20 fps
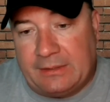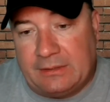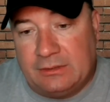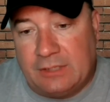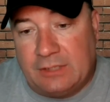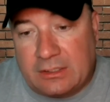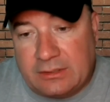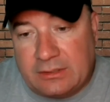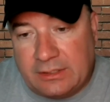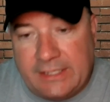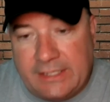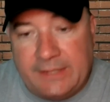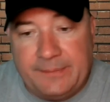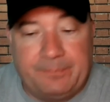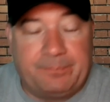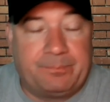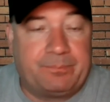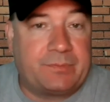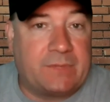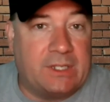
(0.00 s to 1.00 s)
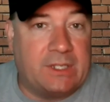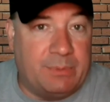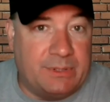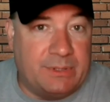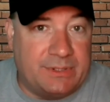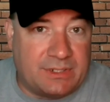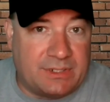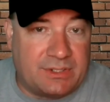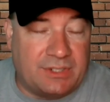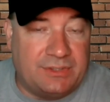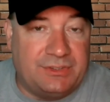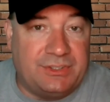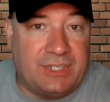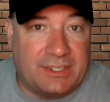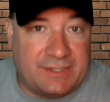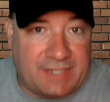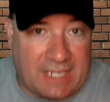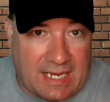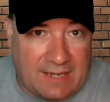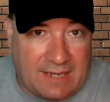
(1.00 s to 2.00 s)
Luckily, the position
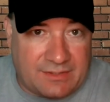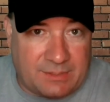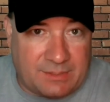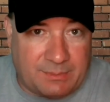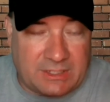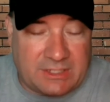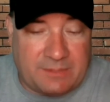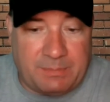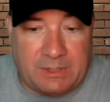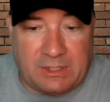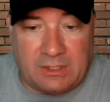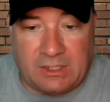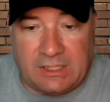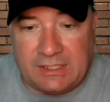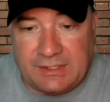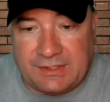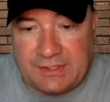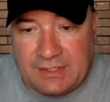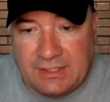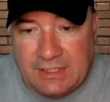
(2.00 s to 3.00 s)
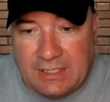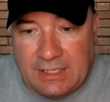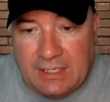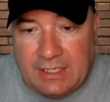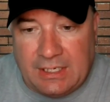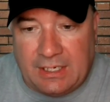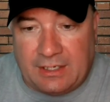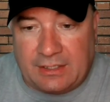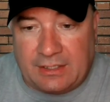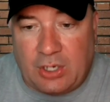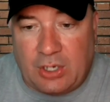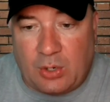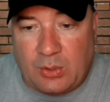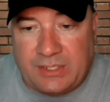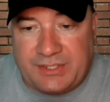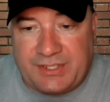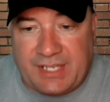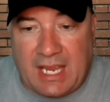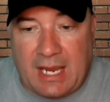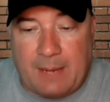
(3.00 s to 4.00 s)
does have some experience. Cody
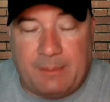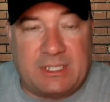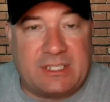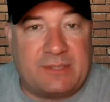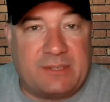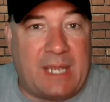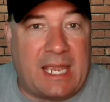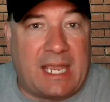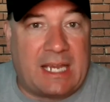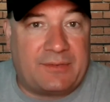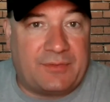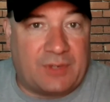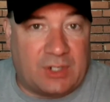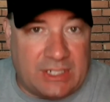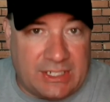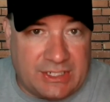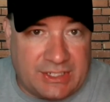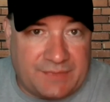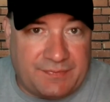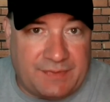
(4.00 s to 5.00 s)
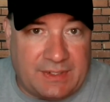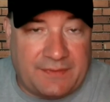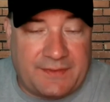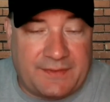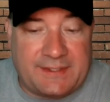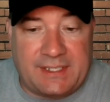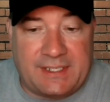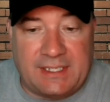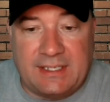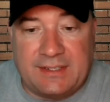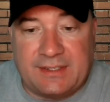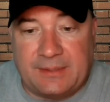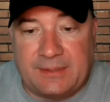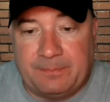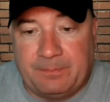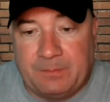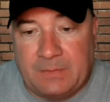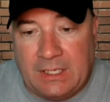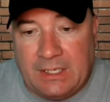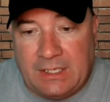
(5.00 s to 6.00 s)
Simon is back for his fifth
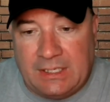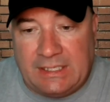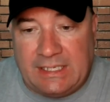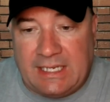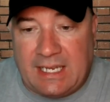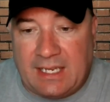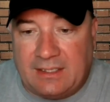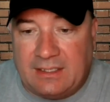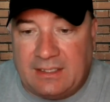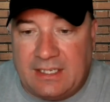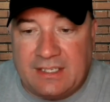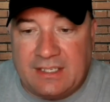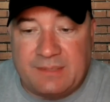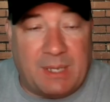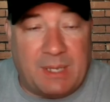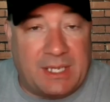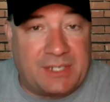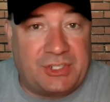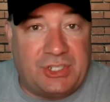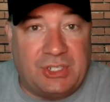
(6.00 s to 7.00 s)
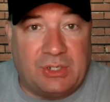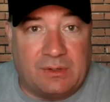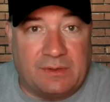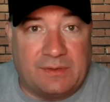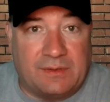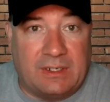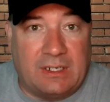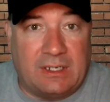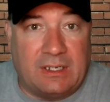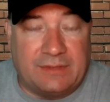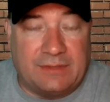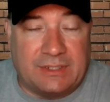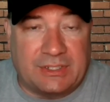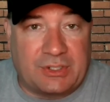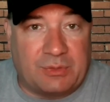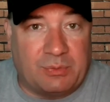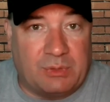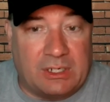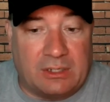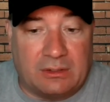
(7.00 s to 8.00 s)
season. He had his best year of his
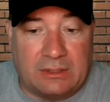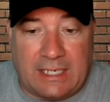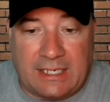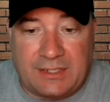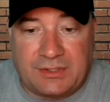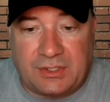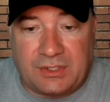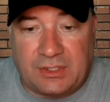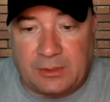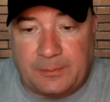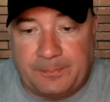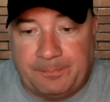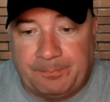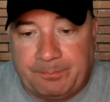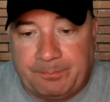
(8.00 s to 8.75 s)
career last year.